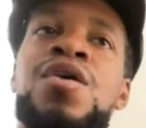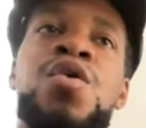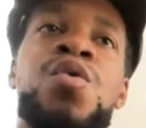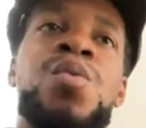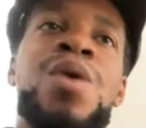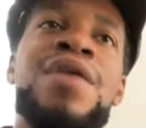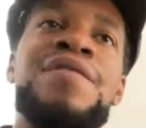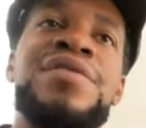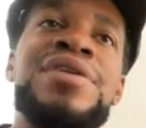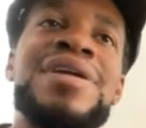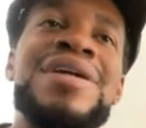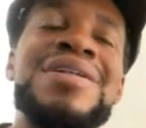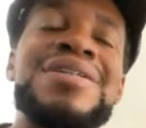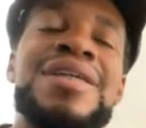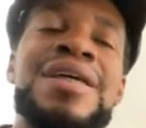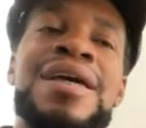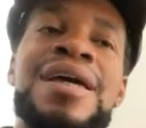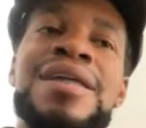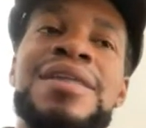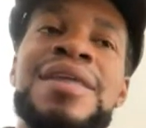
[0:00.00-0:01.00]
whoever needs to
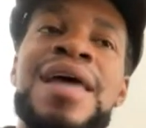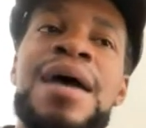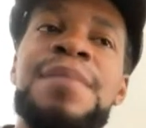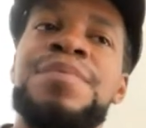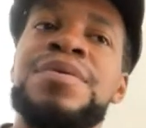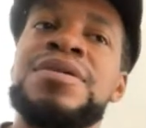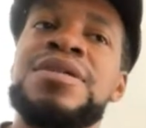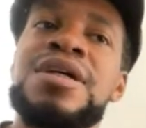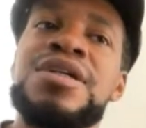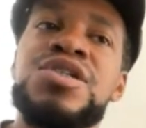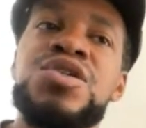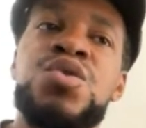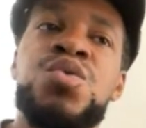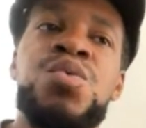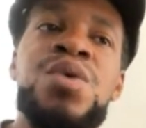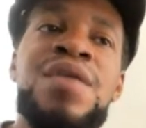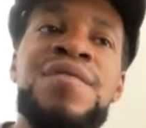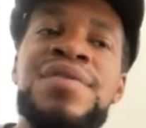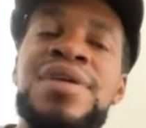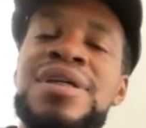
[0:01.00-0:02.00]
get that position,
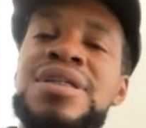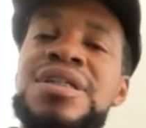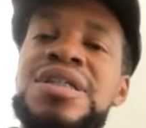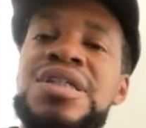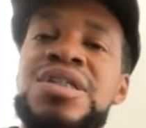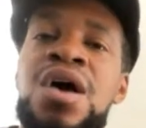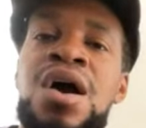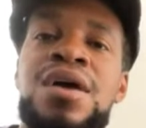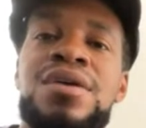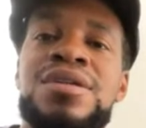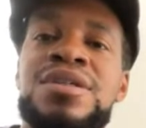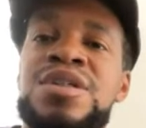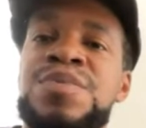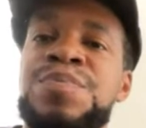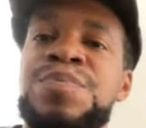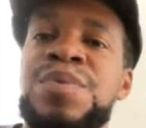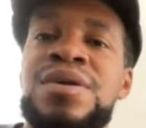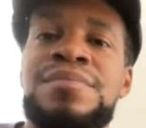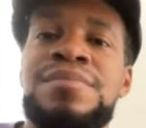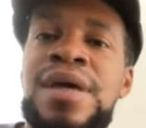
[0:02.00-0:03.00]
whoever needs to start,
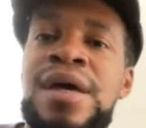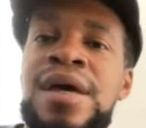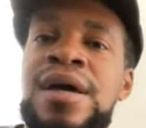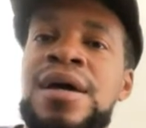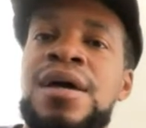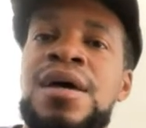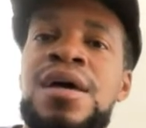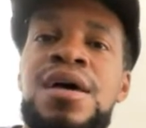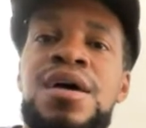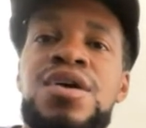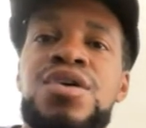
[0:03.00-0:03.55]
just put them there.